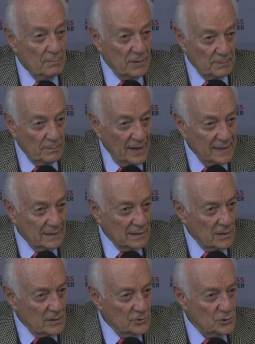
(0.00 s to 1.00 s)
But by and
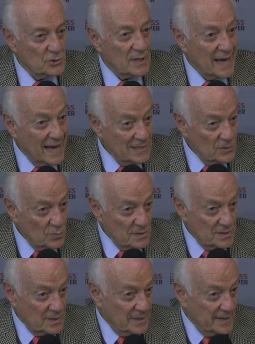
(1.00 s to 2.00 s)
large, as
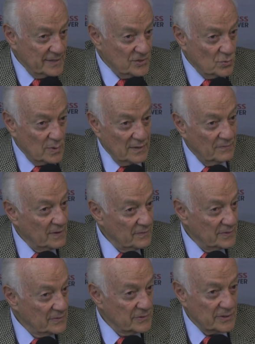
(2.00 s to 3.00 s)
was the case
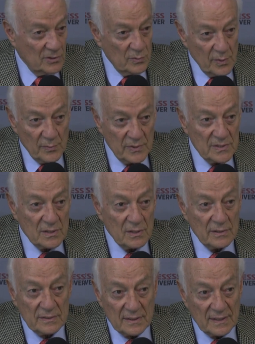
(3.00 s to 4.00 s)
25 years ago when we
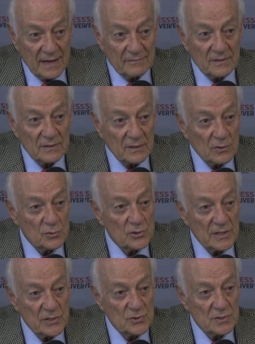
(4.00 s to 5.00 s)
started the NAFTA
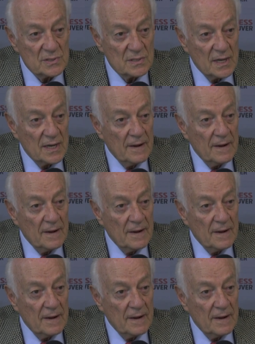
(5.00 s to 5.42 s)
negotiations,